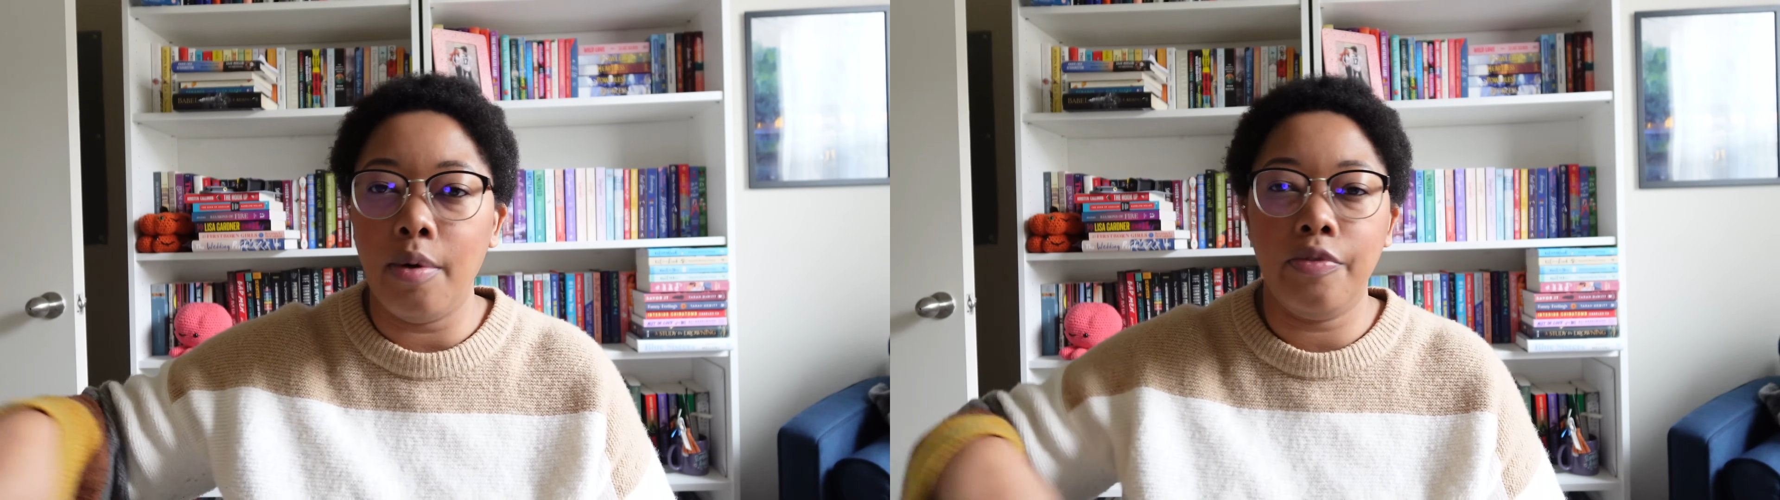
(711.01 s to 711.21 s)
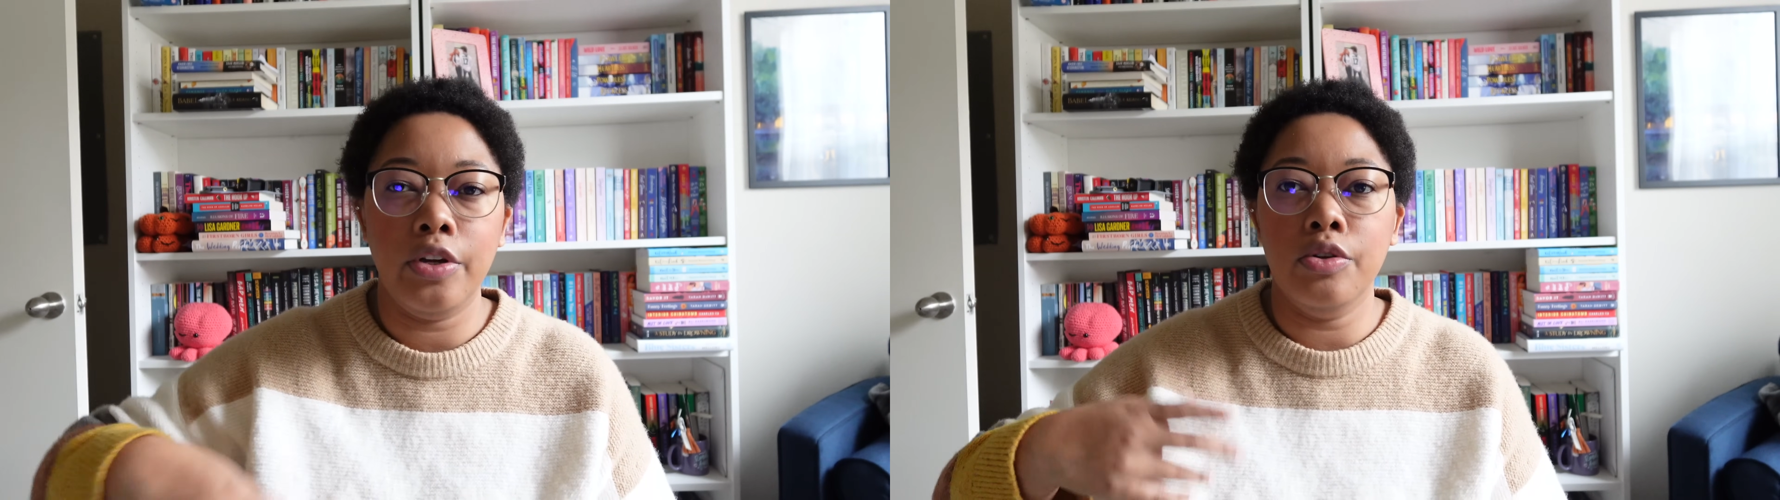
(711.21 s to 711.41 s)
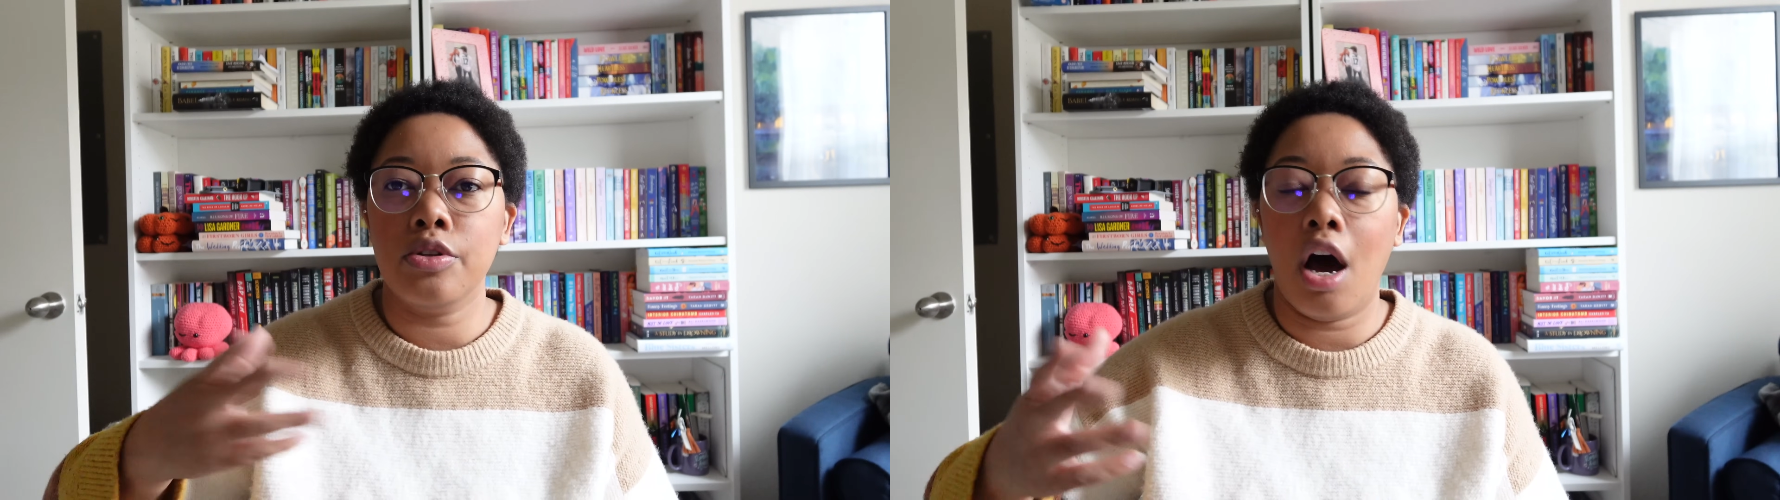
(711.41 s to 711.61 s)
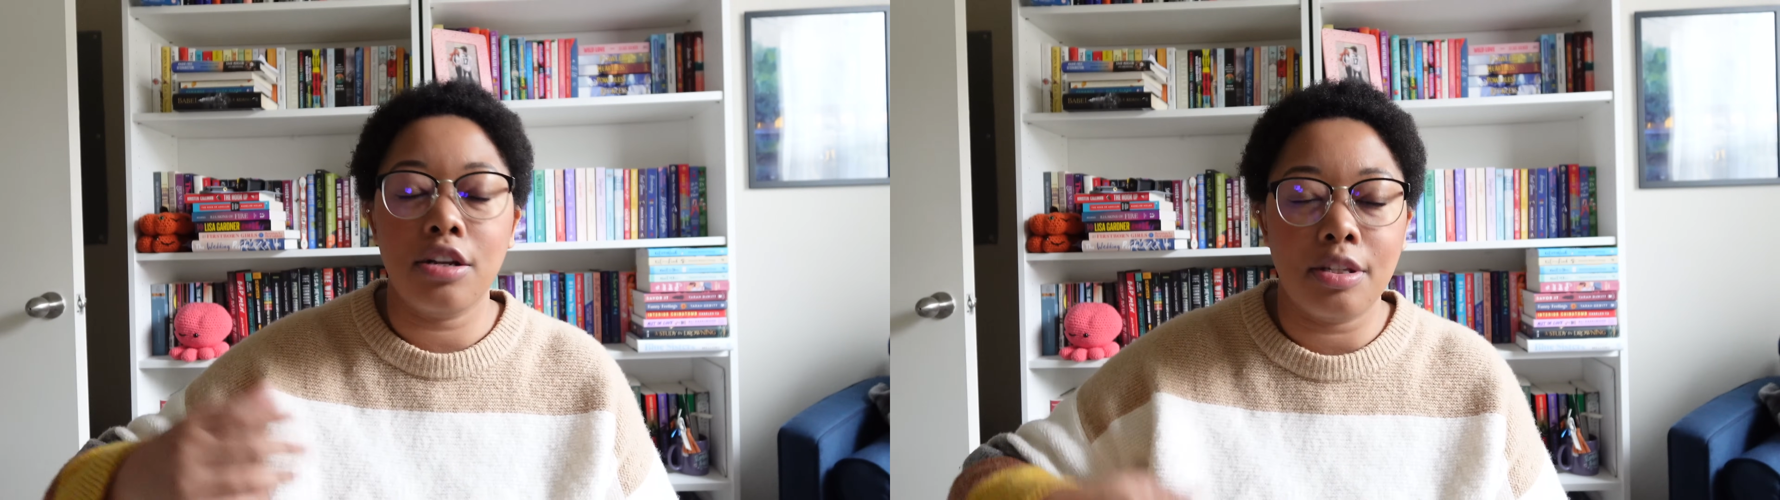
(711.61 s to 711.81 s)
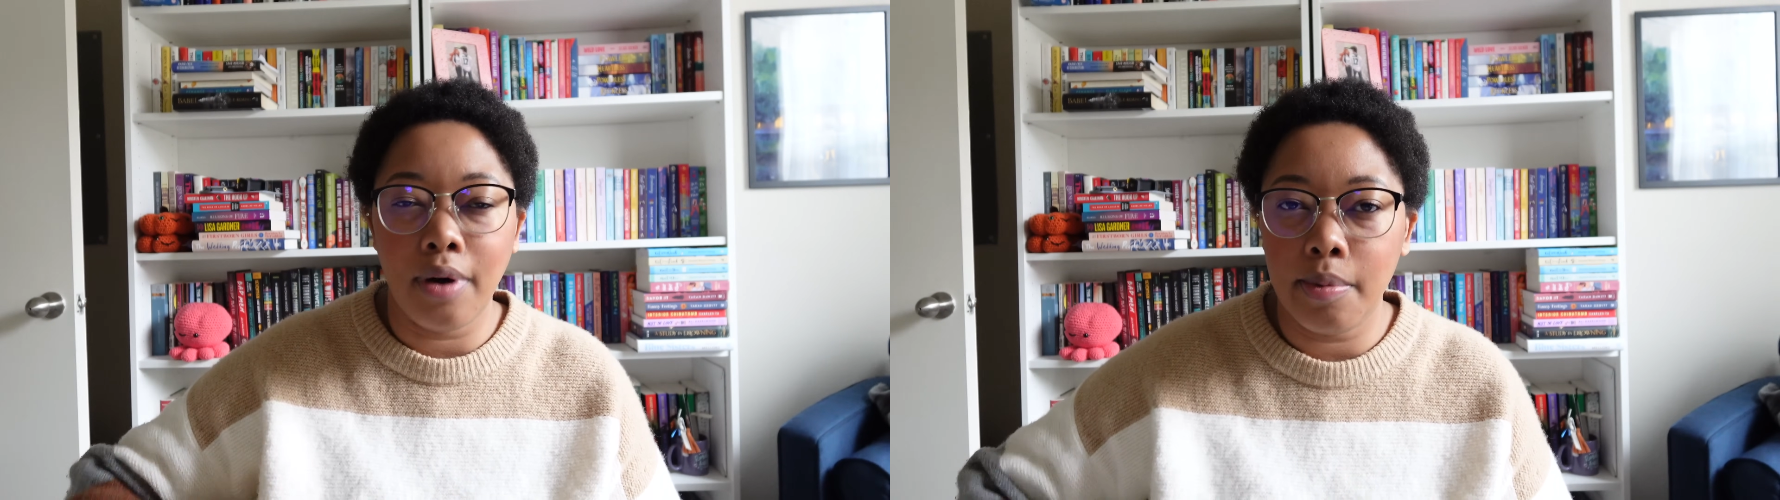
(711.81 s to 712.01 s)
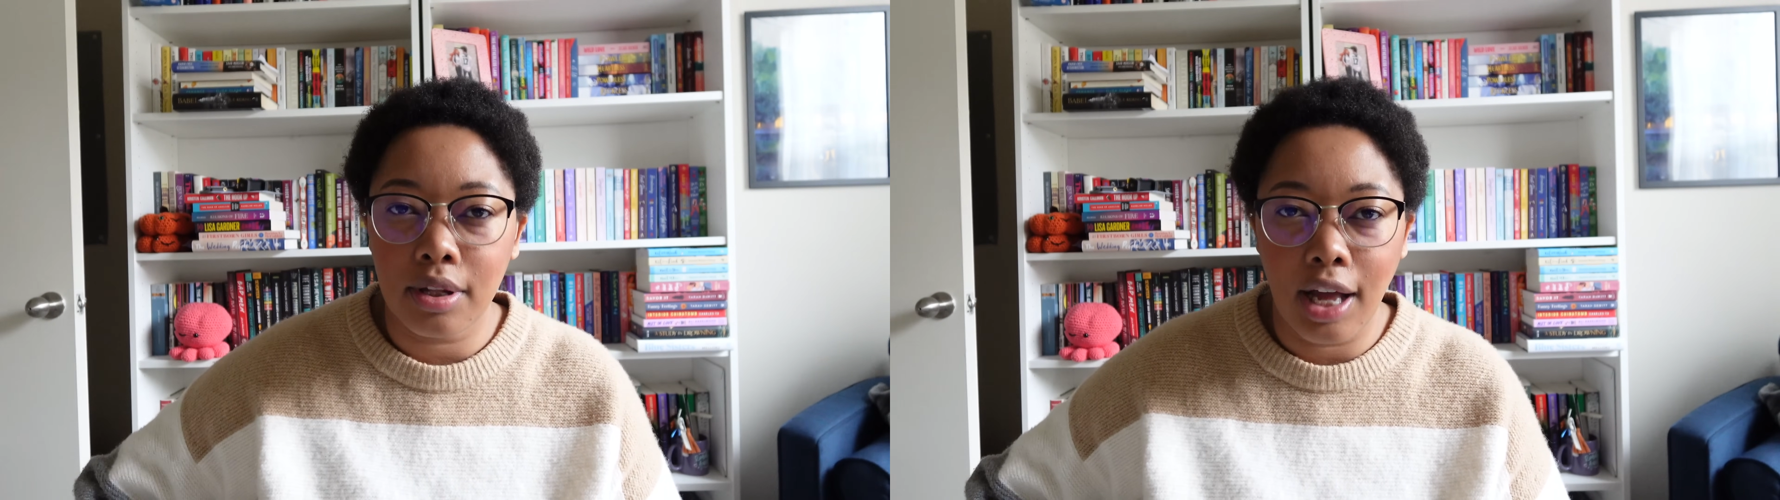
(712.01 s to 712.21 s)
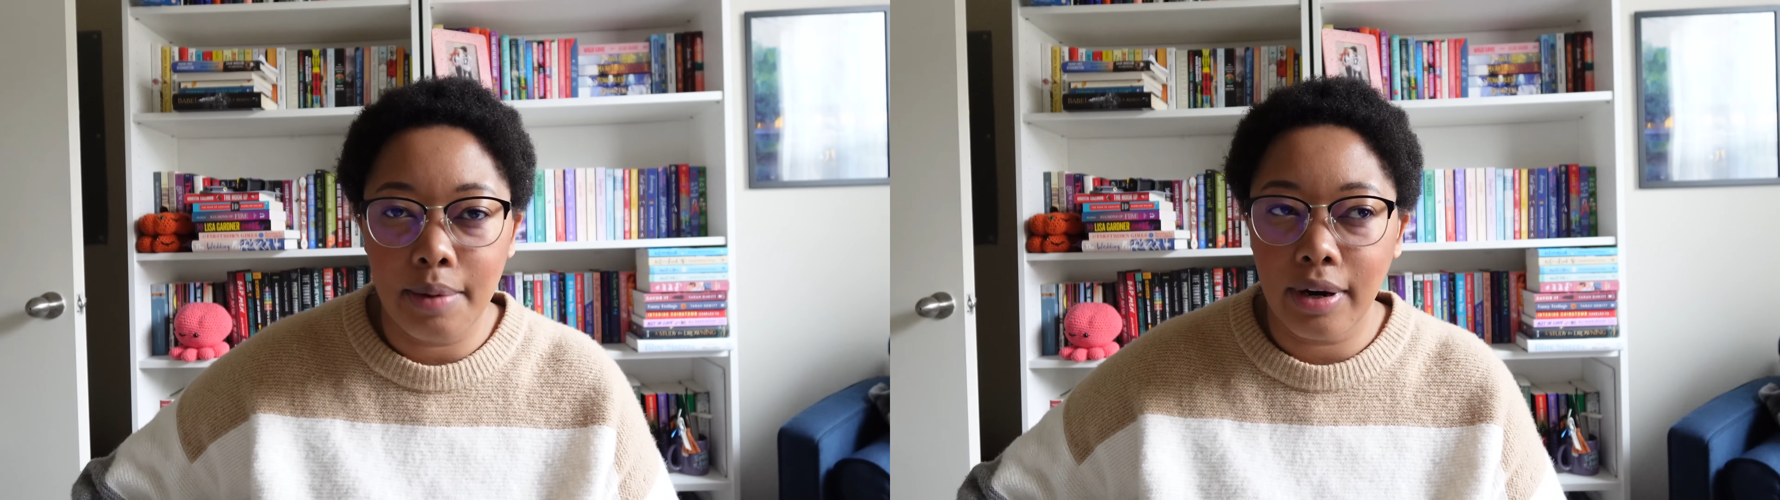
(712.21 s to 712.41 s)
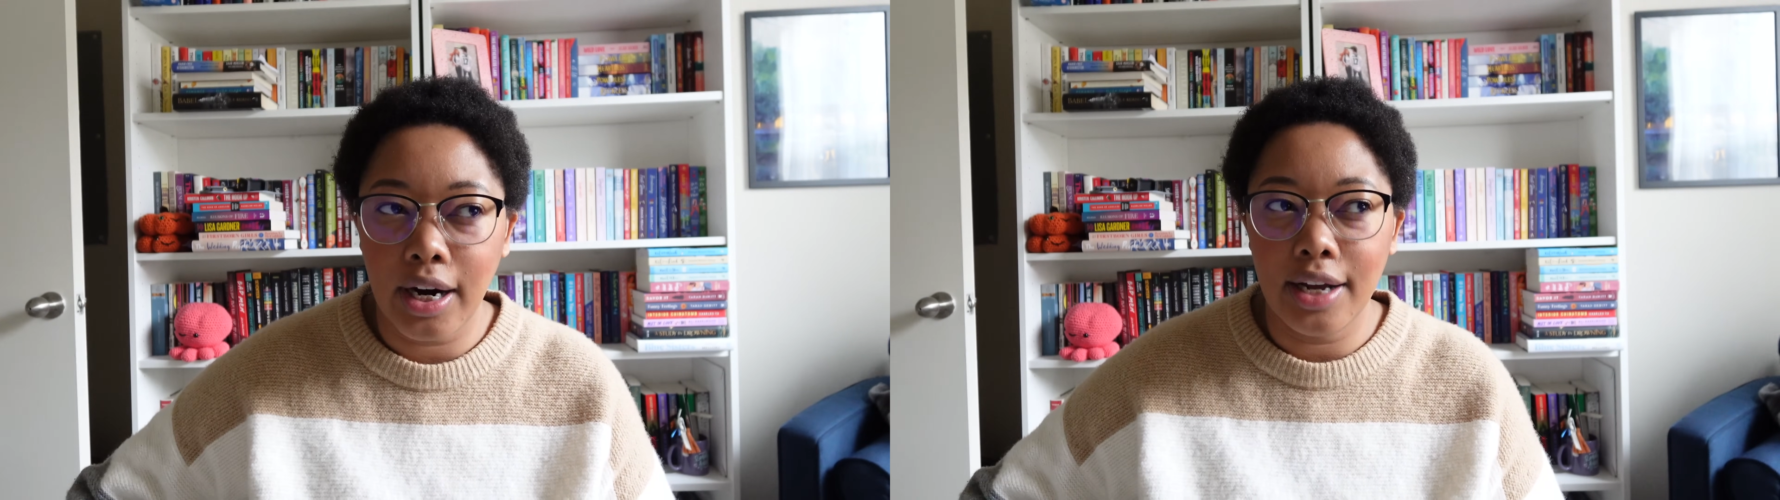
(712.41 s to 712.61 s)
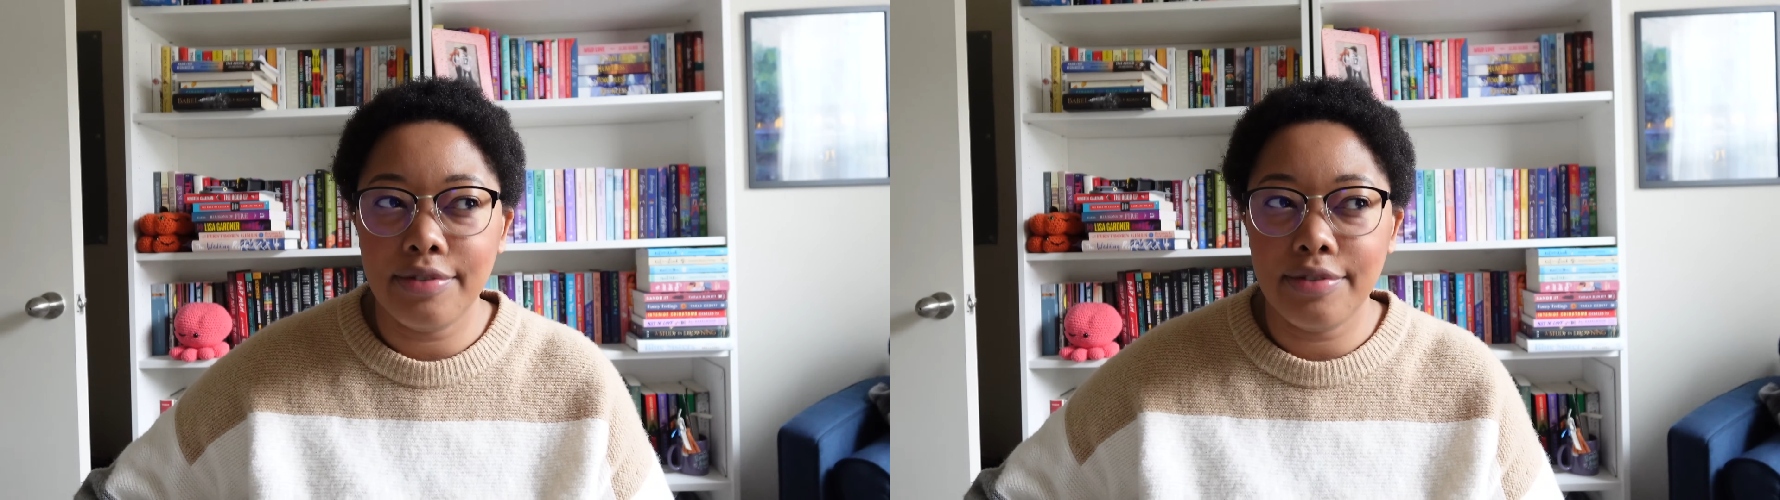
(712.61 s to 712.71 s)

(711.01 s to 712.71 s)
if you use Austin Public Library.